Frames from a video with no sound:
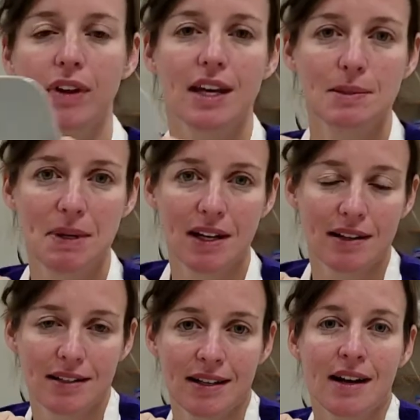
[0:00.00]
is
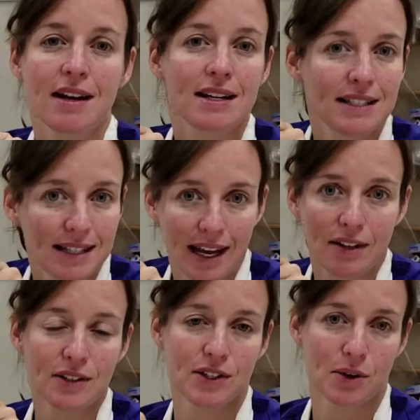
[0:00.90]
because
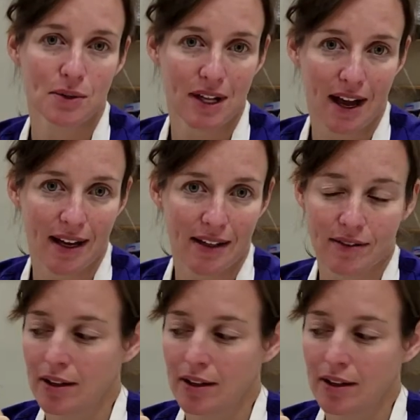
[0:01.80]
scales don't lie.